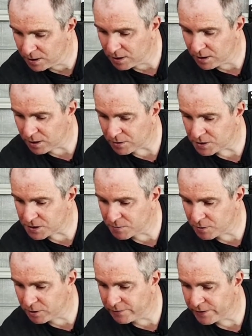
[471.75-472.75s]
I'll just
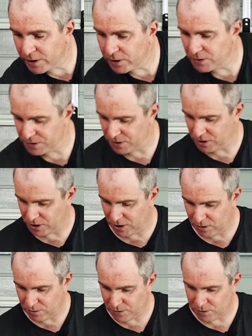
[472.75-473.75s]
move those
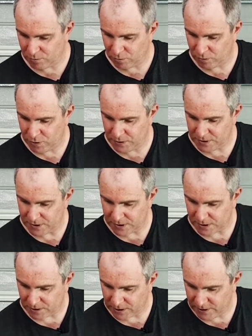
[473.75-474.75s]
gels. We'll use the
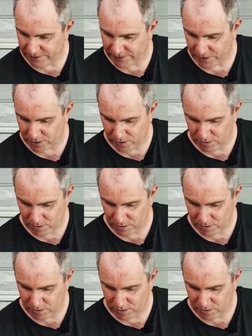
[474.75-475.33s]
Tolifo